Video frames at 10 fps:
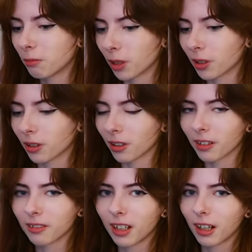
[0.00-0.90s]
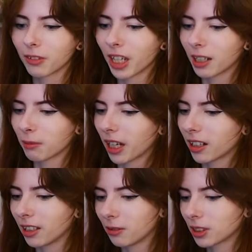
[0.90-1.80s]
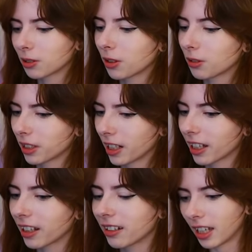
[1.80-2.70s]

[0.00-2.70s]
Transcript: murderer of the hangman. He was the one who did it.